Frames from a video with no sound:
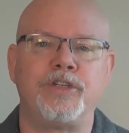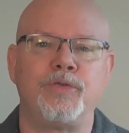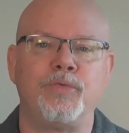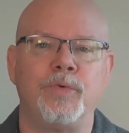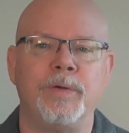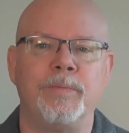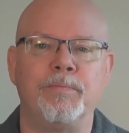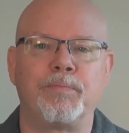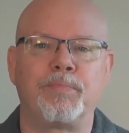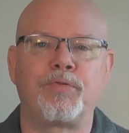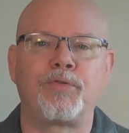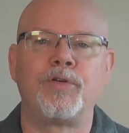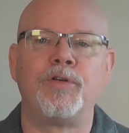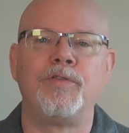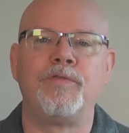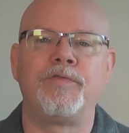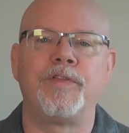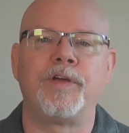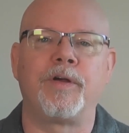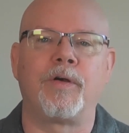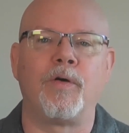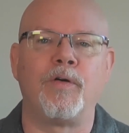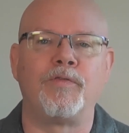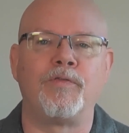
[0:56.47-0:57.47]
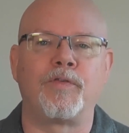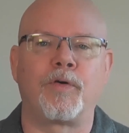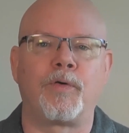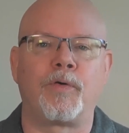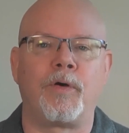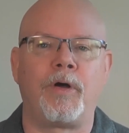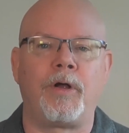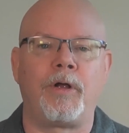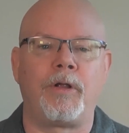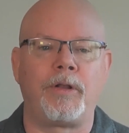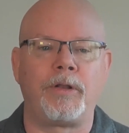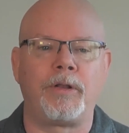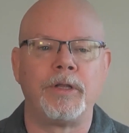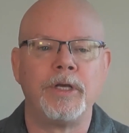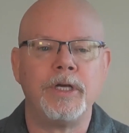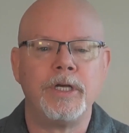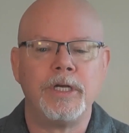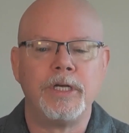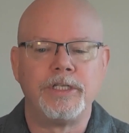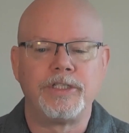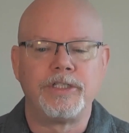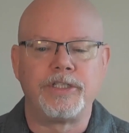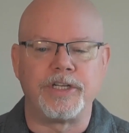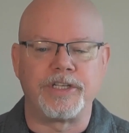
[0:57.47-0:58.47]
to improve their overall
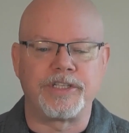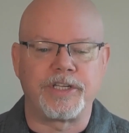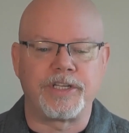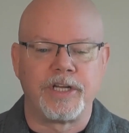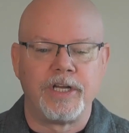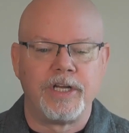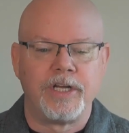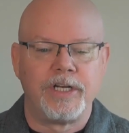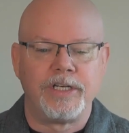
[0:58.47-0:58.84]
just